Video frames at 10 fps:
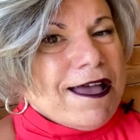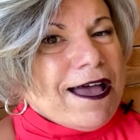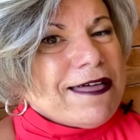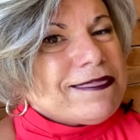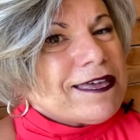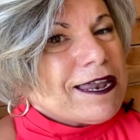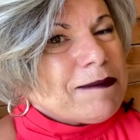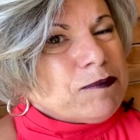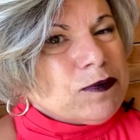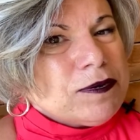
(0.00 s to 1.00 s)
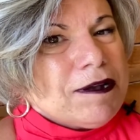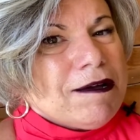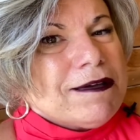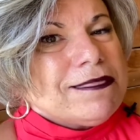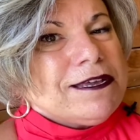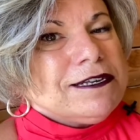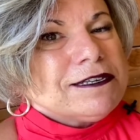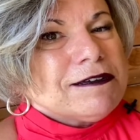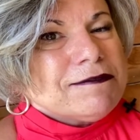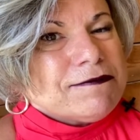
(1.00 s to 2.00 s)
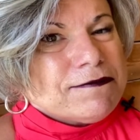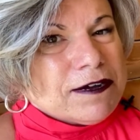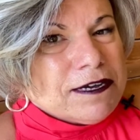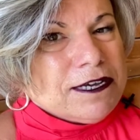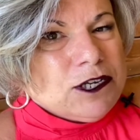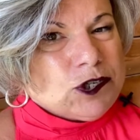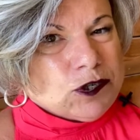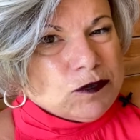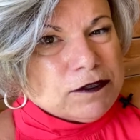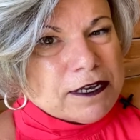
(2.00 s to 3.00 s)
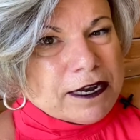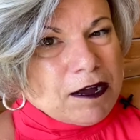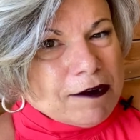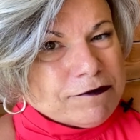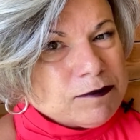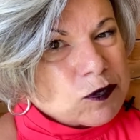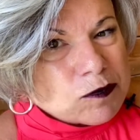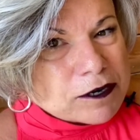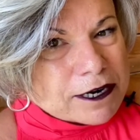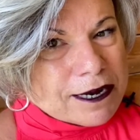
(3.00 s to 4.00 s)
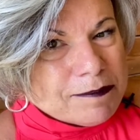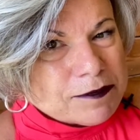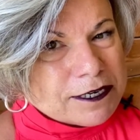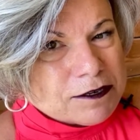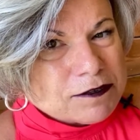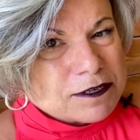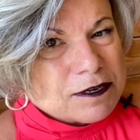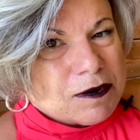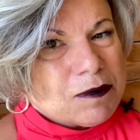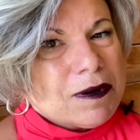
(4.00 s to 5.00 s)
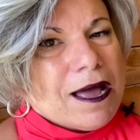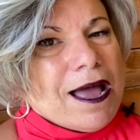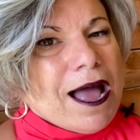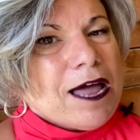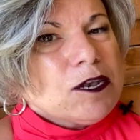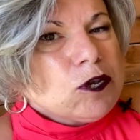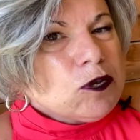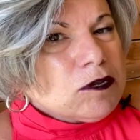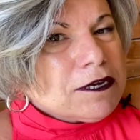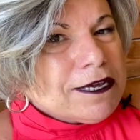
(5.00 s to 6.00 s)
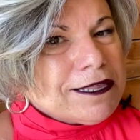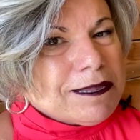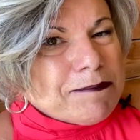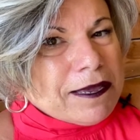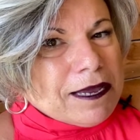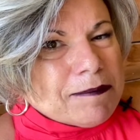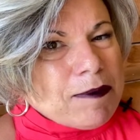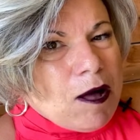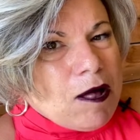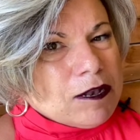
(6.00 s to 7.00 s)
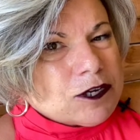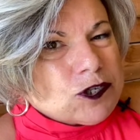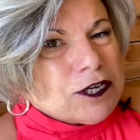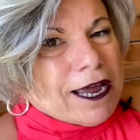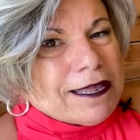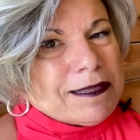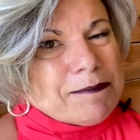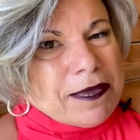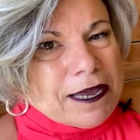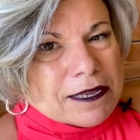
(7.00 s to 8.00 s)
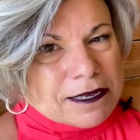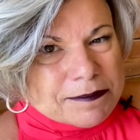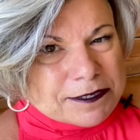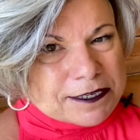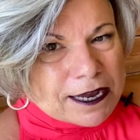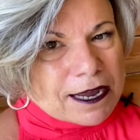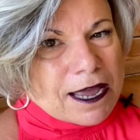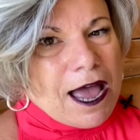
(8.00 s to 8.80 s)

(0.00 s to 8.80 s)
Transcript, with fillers: and then I put on these funky shoes that I got from Torrid a couple years ago, and look at the pink polish and the pink lipstick.